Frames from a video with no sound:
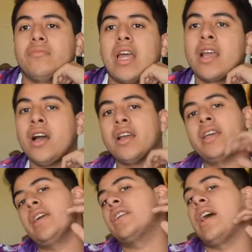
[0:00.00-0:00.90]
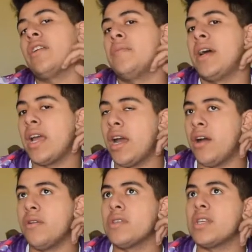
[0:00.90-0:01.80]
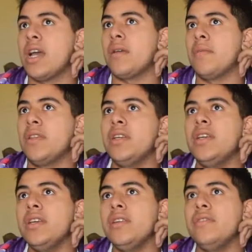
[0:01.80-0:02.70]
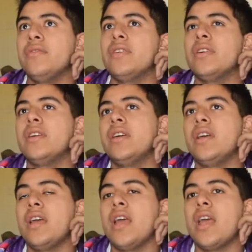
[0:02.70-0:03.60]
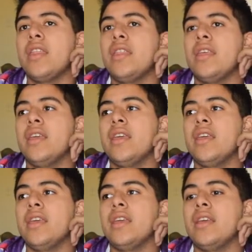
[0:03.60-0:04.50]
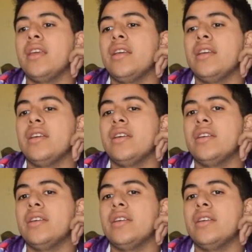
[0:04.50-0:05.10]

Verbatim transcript: I got kicked out of my house, I believe, the